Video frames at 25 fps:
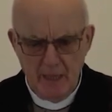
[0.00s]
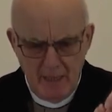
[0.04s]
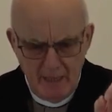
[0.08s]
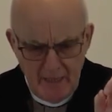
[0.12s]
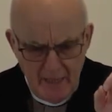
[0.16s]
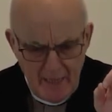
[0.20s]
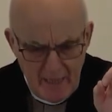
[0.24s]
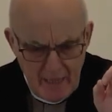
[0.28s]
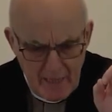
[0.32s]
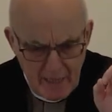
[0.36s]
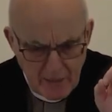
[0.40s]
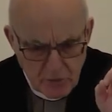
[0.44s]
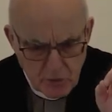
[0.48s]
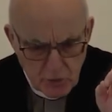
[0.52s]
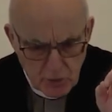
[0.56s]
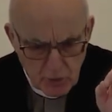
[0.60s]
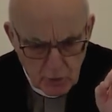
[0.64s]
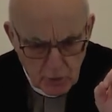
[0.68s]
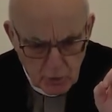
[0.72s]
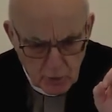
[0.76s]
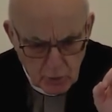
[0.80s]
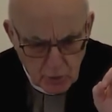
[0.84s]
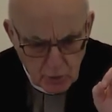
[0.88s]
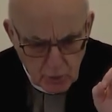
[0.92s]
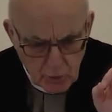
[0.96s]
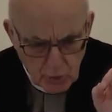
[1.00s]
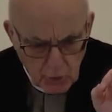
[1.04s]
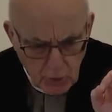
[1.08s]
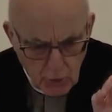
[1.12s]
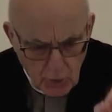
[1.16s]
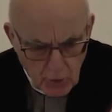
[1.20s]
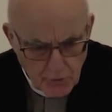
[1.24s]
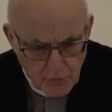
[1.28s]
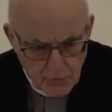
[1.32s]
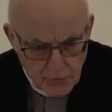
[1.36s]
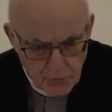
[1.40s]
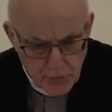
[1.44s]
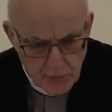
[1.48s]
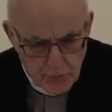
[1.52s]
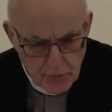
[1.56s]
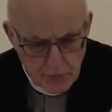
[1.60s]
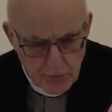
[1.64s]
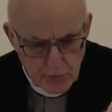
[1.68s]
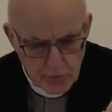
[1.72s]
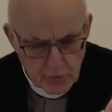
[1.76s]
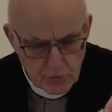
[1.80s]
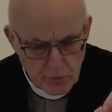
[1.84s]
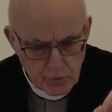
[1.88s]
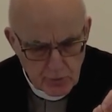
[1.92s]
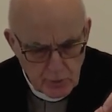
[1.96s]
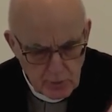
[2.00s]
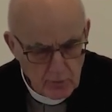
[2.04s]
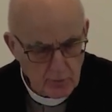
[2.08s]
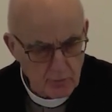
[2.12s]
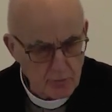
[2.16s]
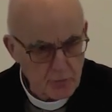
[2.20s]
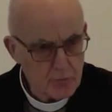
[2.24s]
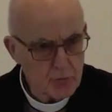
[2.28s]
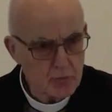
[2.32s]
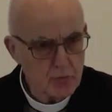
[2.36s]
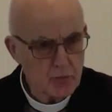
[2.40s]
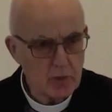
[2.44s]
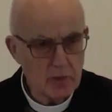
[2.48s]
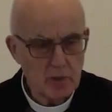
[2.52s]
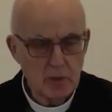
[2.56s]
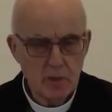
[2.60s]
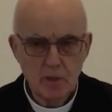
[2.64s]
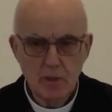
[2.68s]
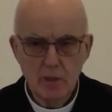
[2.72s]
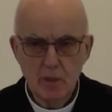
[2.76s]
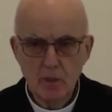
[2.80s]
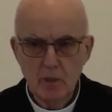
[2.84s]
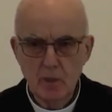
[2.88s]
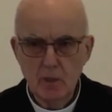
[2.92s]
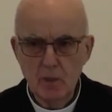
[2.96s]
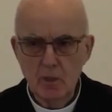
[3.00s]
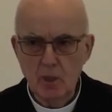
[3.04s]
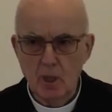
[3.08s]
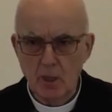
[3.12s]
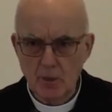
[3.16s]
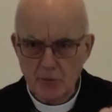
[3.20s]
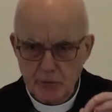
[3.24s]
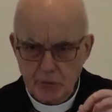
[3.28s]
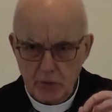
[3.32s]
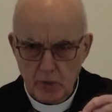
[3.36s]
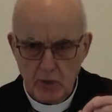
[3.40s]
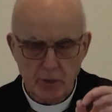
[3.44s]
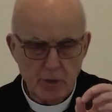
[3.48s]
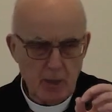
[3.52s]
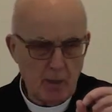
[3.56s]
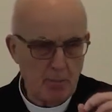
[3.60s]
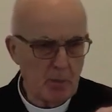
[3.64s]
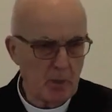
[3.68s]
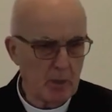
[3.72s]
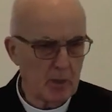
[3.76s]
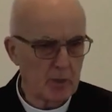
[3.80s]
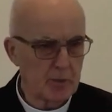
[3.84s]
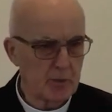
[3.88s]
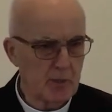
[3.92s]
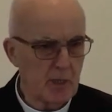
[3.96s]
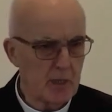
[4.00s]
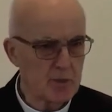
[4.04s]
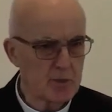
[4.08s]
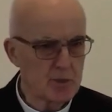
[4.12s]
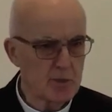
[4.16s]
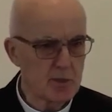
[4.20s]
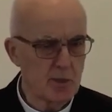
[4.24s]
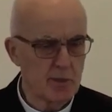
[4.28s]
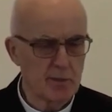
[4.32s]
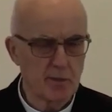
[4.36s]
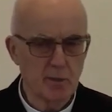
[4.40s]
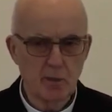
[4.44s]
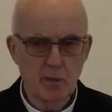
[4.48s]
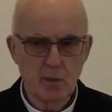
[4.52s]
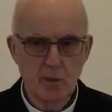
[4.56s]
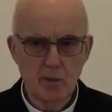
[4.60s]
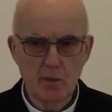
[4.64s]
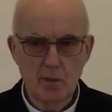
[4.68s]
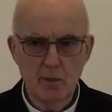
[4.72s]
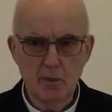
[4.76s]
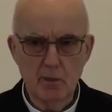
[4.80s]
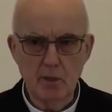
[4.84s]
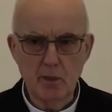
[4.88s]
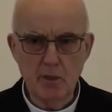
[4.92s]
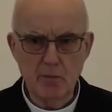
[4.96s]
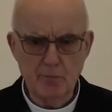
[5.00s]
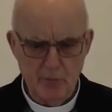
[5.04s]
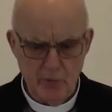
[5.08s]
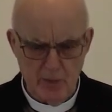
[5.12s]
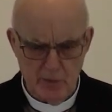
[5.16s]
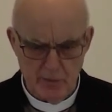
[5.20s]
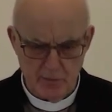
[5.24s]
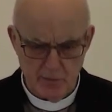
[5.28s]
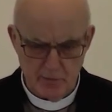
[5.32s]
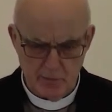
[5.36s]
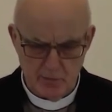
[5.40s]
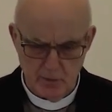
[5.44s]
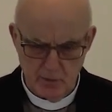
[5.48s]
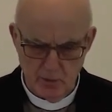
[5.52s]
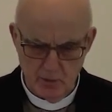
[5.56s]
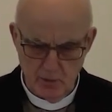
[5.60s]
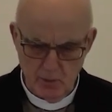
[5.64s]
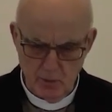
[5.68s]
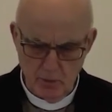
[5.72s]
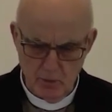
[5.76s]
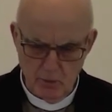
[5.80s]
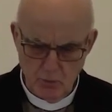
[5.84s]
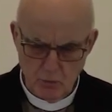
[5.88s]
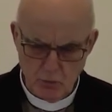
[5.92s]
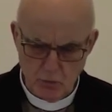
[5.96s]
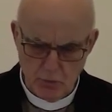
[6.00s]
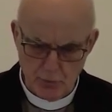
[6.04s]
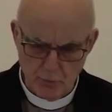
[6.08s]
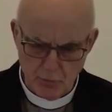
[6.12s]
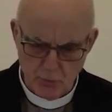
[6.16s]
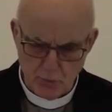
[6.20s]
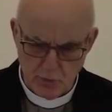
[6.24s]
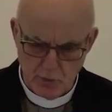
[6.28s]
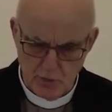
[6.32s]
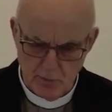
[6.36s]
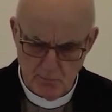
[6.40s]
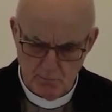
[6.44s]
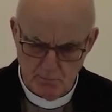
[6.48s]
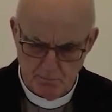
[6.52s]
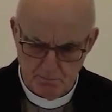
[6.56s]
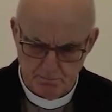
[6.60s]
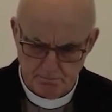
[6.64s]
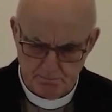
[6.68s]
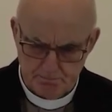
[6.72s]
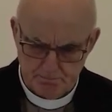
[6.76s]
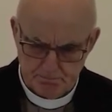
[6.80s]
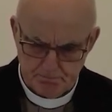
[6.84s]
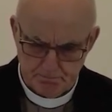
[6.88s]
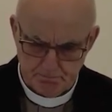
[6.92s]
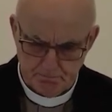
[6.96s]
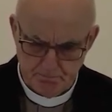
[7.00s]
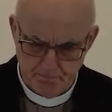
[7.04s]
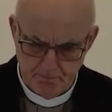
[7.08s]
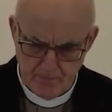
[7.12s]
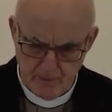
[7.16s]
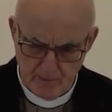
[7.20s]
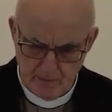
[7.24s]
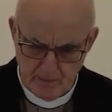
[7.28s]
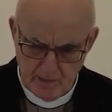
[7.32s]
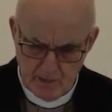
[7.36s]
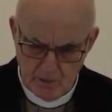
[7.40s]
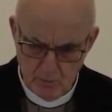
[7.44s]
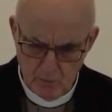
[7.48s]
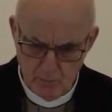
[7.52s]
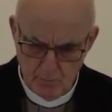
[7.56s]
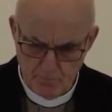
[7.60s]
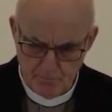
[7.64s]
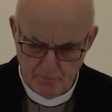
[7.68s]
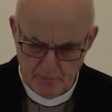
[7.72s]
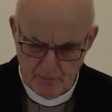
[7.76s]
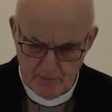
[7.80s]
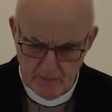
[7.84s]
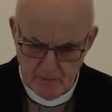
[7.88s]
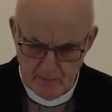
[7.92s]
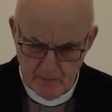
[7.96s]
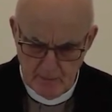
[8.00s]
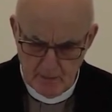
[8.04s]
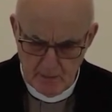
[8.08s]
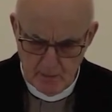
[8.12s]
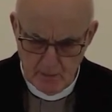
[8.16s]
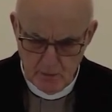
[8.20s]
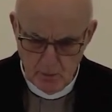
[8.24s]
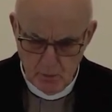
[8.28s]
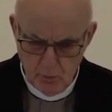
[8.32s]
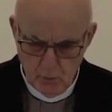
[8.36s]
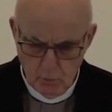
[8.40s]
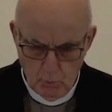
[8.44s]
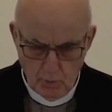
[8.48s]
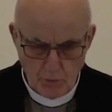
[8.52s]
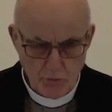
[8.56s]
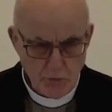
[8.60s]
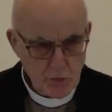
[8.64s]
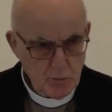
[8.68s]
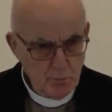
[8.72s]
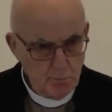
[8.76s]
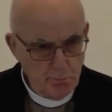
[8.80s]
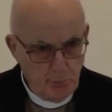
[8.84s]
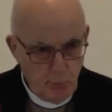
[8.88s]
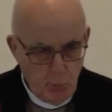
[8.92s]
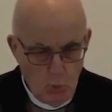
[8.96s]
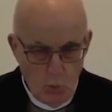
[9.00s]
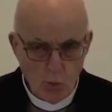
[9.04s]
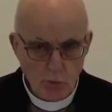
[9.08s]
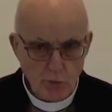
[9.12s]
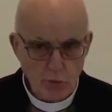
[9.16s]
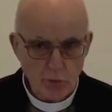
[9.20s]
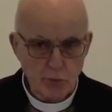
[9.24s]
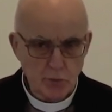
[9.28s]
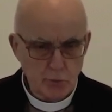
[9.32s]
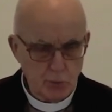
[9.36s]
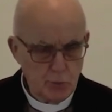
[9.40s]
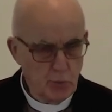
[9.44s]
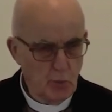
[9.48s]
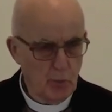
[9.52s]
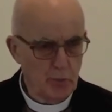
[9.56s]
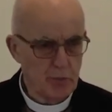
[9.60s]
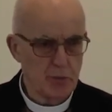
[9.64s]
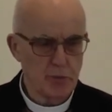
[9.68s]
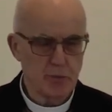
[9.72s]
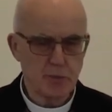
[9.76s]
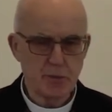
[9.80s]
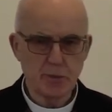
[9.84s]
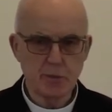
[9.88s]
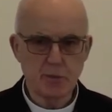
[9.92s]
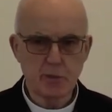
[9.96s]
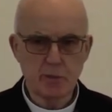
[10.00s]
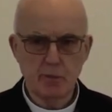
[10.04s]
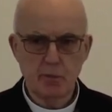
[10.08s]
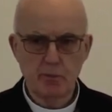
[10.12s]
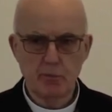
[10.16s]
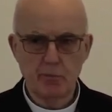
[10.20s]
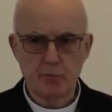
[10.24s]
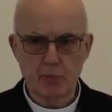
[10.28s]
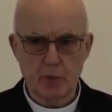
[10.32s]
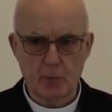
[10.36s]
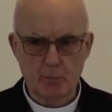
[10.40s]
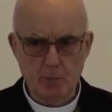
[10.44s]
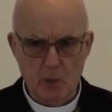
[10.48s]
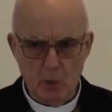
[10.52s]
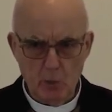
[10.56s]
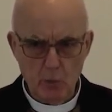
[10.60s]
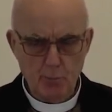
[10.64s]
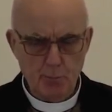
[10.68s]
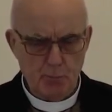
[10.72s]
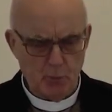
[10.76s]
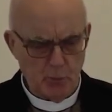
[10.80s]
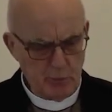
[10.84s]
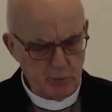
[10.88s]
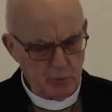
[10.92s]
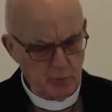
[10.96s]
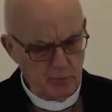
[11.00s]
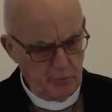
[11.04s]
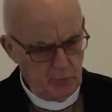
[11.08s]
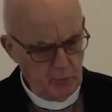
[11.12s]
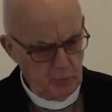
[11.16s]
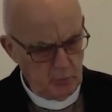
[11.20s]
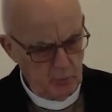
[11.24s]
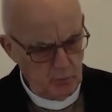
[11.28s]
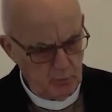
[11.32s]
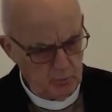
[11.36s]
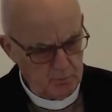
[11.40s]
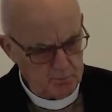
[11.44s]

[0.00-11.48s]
800 years until Nebuchadnezzar invaded Jerusalem. Now, what's important to notice from our point of view